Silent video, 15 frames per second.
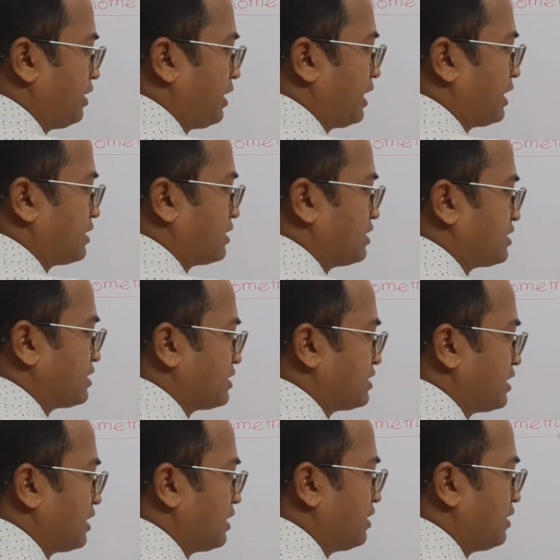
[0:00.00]
and this is
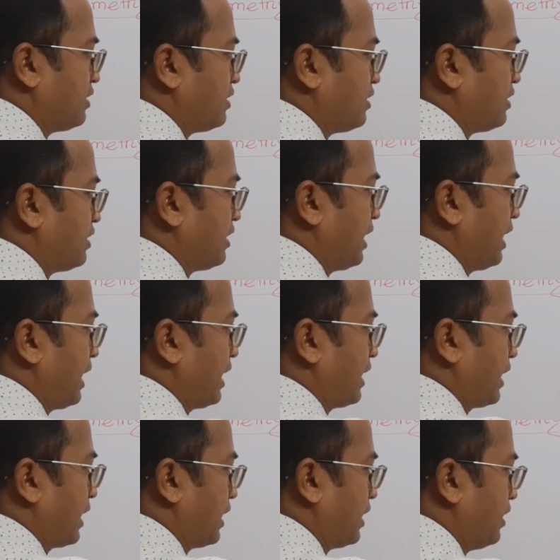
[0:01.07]
a
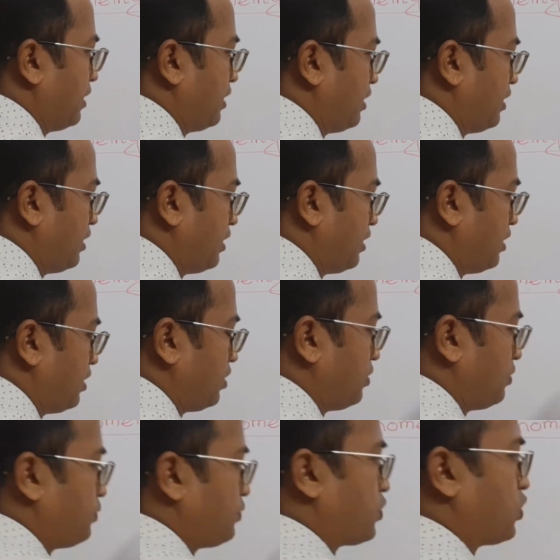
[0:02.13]
angle
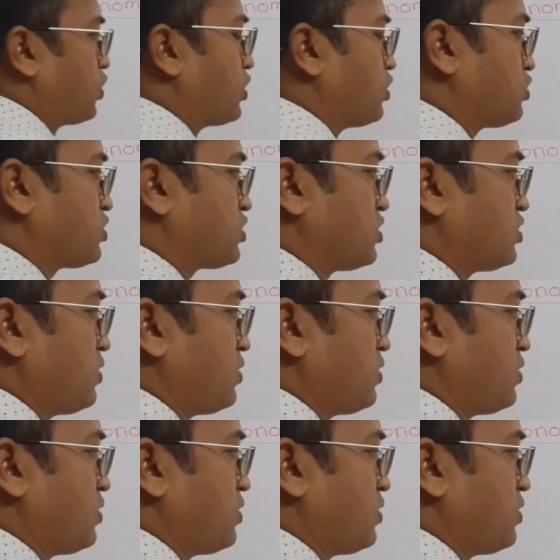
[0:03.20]
produced